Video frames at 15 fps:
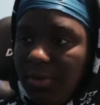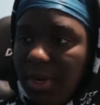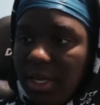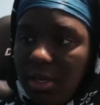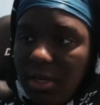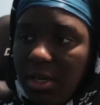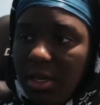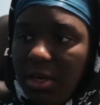
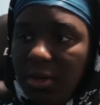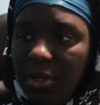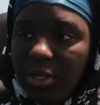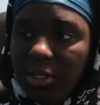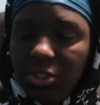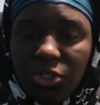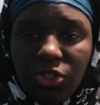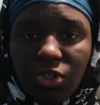Like again, in
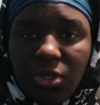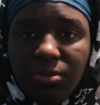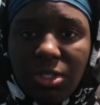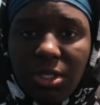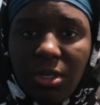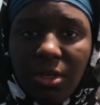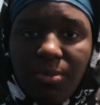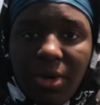the
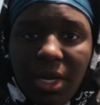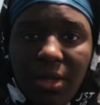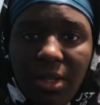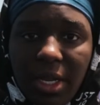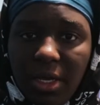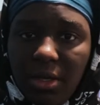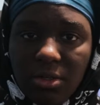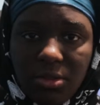description
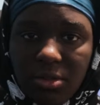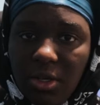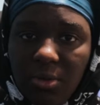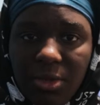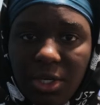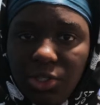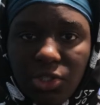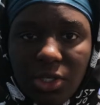
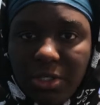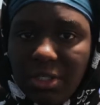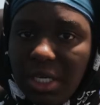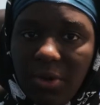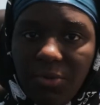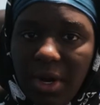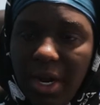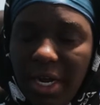there'll be a start
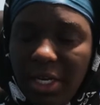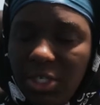time where